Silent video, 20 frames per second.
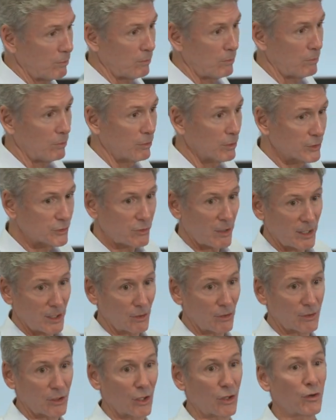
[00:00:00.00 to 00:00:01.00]
we're trying to
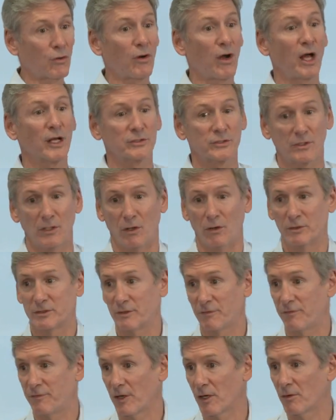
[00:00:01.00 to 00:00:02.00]
look across those
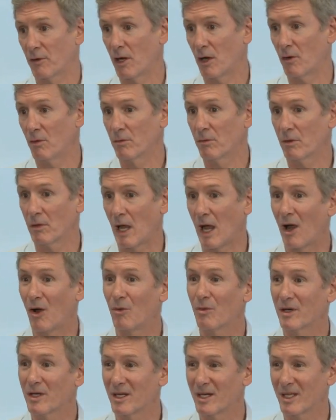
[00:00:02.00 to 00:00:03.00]
and figure out how
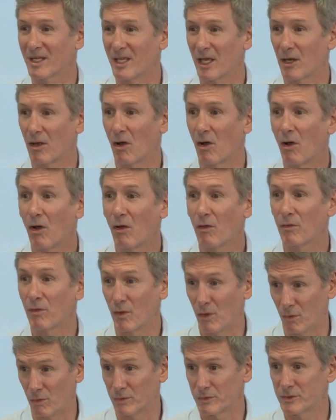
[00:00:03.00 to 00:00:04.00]
we're going to get all
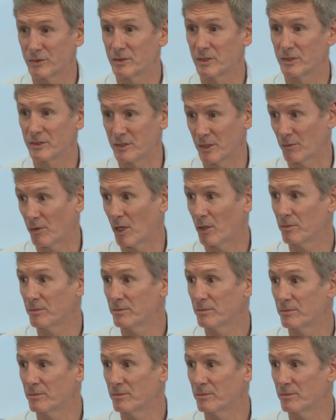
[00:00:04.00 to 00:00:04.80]
those to zero.